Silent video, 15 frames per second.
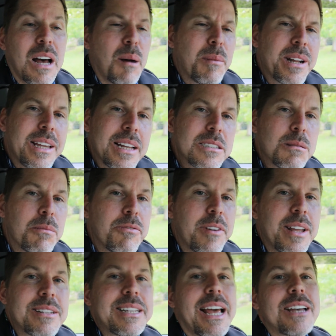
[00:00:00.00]
I'm gonna get some
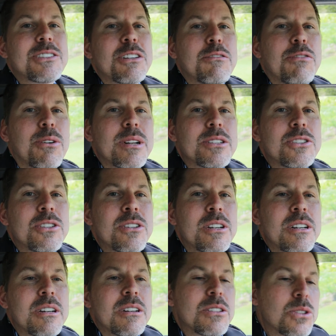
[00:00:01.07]
fantastic footage.
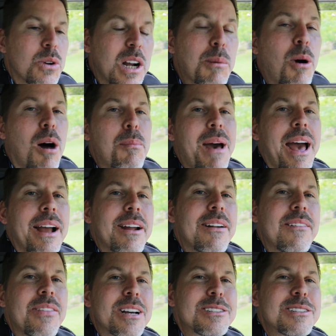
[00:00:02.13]
So come on back,